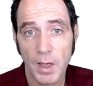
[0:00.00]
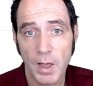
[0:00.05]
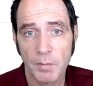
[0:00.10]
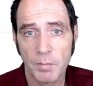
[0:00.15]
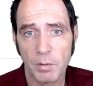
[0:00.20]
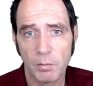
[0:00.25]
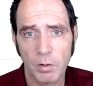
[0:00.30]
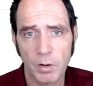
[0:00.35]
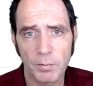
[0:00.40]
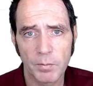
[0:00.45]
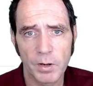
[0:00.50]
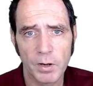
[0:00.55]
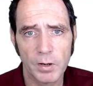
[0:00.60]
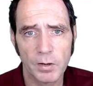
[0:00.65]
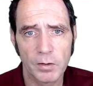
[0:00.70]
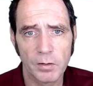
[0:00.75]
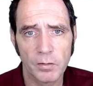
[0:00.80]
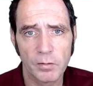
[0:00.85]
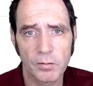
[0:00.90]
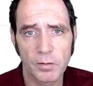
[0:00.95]
But what I'm going to
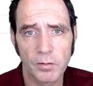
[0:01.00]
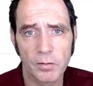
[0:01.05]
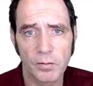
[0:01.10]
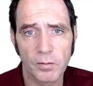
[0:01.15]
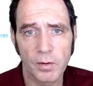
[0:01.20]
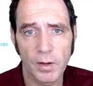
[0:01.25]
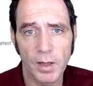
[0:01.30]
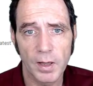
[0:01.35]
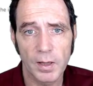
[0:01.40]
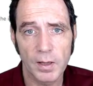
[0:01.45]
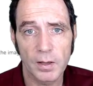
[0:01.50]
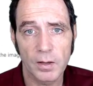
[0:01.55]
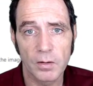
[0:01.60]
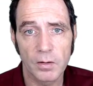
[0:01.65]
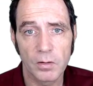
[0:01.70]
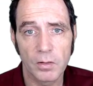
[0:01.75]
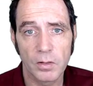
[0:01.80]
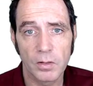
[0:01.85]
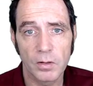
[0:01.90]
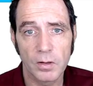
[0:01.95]
do is just take
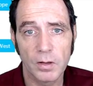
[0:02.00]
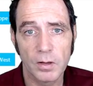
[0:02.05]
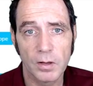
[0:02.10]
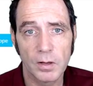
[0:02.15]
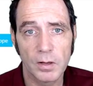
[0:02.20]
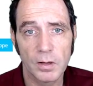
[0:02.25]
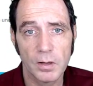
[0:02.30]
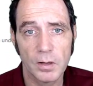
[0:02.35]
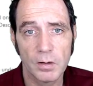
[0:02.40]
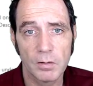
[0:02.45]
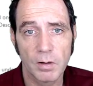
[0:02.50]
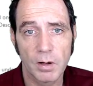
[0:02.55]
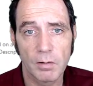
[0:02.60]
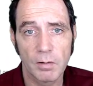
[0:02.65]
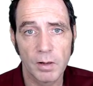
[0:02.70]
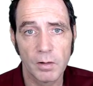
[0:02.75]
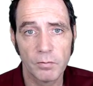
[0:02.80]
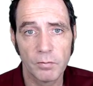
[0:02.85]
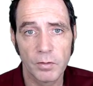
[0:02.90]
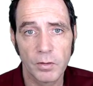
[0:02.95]
the
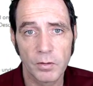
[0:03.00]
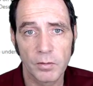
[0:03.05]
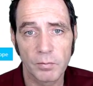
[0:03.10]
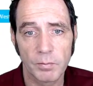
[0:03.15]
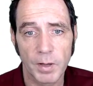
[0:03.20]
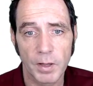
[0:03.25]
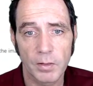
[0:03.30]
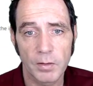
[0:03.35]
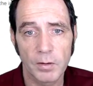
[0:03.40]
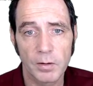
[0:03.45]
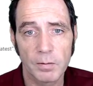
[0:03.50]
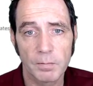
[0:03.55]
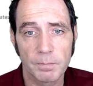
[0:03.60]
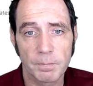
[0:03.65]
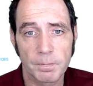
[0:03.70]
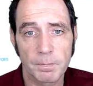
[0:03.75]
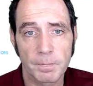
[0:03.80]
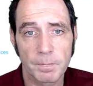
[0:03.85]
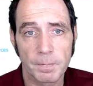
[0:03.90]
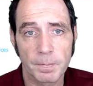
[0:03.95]
URL for this method,
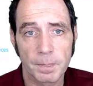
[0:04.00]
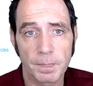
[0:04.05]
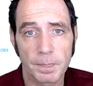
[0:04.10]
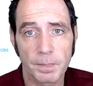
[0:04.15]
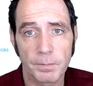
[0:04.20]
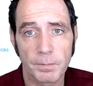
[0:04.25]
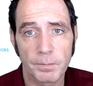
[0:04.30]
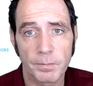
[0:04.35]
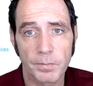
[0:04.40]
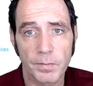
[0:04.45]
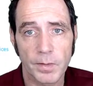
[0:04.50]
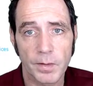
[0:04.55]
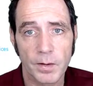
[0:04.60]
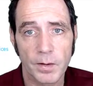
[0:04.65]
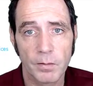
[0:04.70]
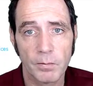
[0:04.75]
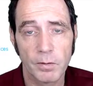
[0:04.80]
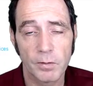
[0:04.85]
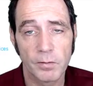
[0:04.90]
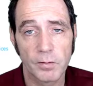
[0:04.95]

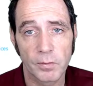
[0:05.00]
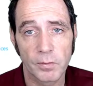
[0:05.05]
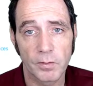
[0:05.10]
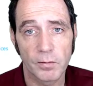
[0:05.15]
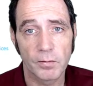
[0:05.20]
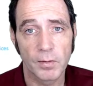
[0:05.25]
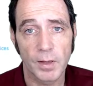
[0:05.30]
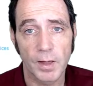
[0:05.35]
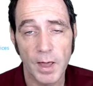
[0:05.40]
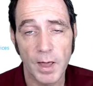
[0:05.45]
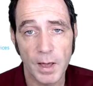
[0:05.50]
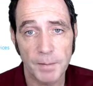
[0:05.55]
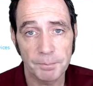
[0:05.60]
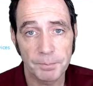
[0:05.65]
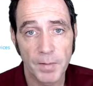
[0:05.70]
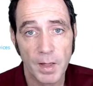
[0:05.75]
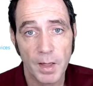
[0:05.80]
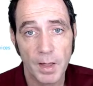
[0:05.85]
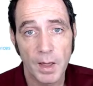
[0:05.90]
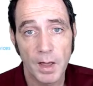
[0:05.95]
which is this thing here,
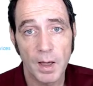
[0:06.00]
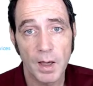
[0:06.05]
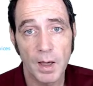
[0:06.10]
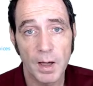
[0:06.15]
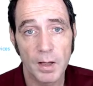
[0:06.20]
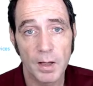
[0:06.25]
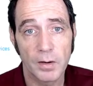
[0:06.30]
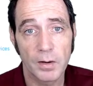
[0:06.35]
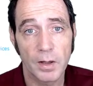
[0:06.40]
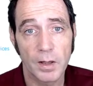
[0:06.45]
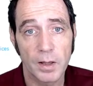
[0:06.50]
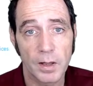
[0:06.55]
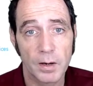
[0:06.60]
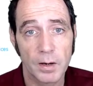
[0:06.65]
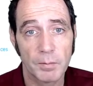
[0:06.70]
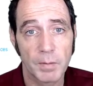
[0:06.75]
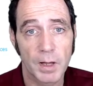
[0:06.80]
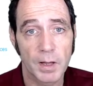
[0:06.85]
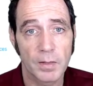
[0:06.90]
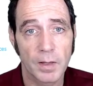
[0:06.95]
and I'm going to
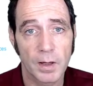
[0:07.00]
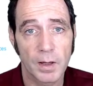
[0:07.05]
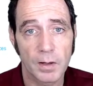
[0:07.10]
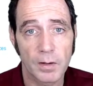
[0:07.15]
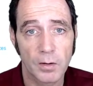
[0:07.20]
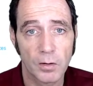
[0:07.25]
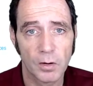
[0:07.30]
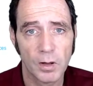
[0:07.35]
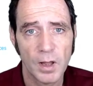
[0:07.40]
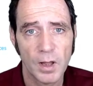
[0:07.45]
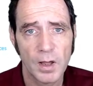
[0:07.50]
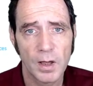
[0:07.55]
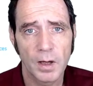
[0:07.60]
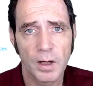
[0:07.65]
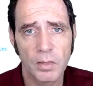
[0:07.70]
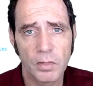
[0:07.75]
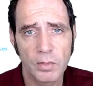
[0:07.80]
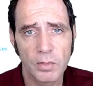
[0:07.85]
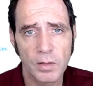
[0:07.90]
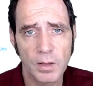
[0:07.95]
make that call. I
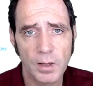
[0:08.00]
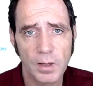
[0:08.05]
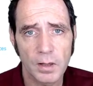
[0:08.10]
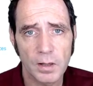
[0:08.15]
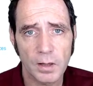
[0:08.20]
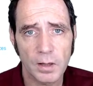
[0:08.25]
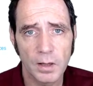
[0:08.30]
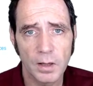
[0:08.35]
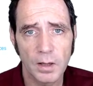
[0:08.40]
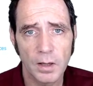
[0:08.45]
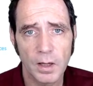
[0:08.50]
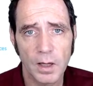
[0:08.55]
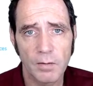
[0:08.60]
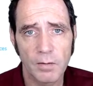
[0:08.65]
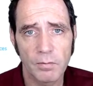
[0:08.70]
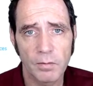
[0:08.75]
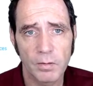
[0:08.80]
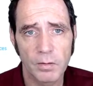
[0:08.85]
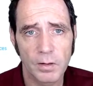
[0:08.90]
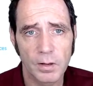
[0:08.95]
think
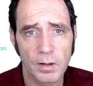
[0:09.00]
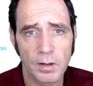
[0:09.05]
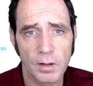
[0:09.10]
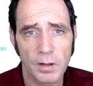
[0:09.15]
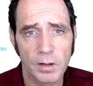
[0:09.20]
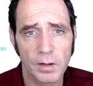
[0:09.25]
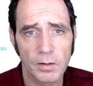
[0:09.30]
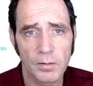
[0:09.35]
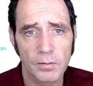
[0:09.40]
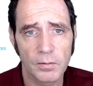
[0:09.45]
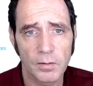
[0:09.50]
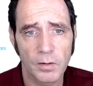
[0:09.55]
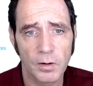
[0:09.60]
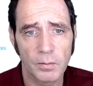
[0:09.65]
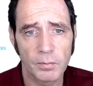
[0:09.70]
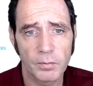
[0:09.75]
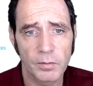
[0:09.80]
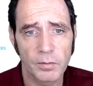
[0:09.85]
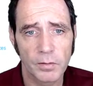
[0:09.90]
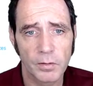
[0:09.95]
everything is
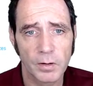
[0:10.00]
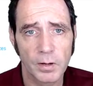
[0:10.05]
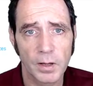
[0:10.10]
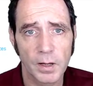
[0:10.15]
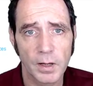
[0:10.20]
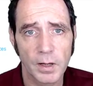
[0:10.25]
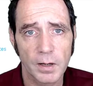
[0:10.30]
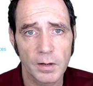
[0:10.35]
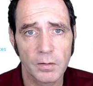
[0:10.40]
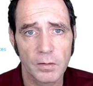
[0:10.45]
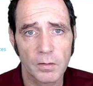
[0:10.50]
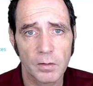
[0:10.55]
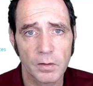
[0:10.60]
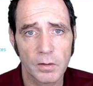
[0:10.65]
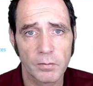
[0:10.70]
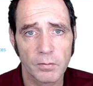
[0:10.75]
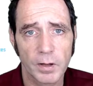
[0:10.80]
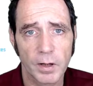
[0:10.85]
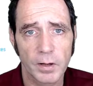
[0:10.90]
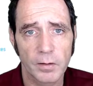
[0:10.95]
optional here, all
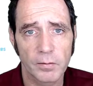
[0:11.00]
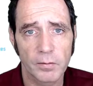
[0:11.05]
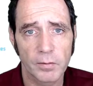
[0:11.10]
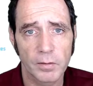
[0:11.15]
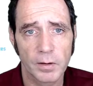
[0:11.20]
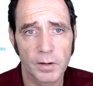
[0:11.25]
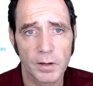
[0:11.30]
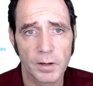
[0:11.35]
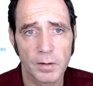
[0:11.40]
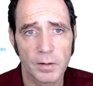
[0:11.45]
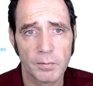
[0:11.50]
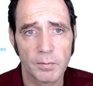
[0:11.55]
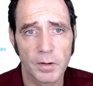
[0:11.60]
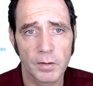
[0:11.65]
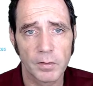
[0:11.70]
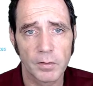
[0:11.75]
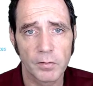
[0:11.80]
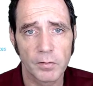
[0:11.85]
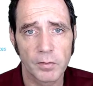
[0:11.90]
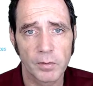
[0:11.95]
of the actual
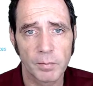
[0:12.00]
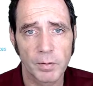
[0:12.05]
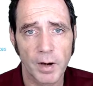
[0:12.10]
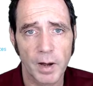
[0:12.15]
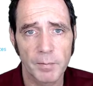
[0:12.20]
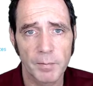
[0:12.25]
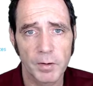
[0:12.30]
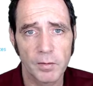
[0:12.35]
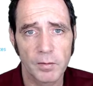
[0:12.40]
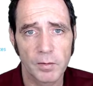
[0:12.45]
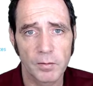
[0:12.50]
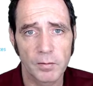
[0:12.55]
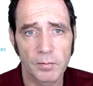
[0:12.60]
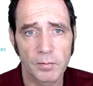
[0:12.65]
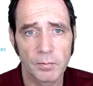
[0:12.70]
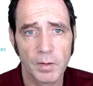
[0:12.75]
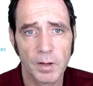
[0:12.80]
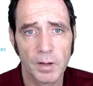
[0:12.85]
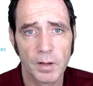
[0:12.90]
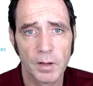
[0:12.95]
additional parameters.
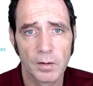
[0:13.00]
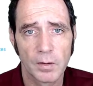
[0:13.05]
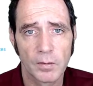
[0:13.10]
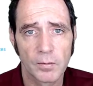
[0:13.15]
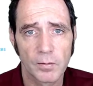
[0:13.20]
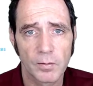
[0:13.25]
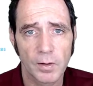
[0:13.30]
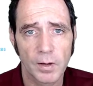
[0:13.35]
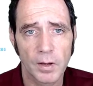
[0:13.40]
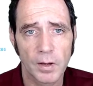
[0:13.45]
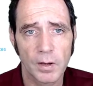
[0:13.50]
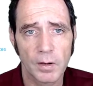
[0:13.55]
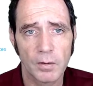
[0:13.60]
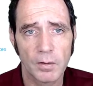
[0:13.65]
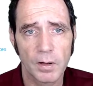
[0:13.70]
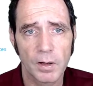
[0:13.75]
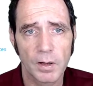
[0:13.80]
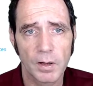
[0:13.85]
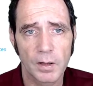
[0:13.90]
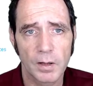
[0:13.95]
So
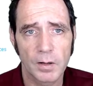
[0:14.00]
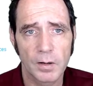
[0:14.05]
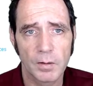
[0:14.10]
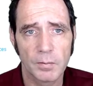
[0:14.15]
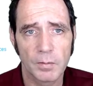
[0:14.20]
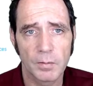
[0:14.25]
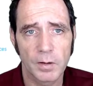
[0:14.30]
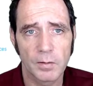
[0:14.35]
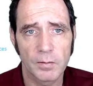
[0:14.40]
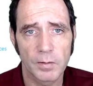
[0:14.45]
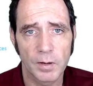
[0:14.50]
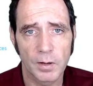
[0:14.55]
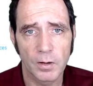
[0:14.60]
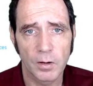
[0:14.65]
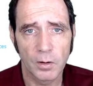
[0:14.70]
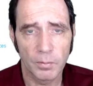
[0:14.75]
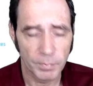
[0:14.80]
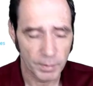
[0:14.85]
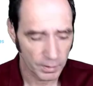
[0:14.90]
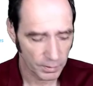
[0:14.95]
I'm going to basically
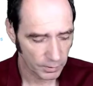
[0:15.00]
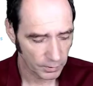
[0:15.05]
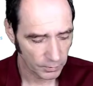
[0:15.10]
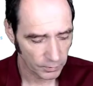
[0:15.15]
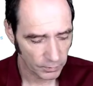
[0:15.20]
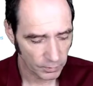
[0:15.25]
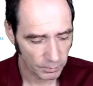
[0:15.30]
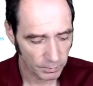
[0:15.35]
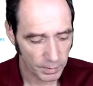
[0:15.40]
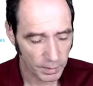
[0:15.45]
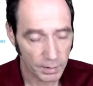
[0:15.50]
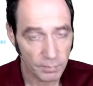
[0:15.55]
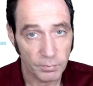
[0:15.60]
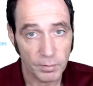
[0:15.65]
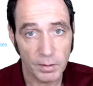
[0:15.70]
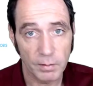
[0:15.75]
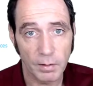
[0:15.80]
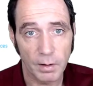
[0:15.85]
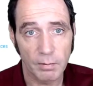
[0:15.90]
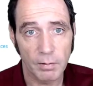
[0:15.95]
copy this bit of
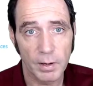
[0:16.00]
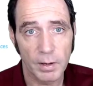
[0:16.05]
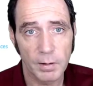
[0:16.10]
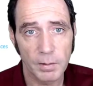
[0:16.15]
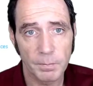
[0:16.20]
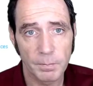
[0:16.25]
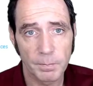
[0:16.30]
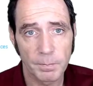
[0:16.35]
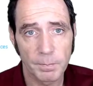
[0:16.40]
the URL.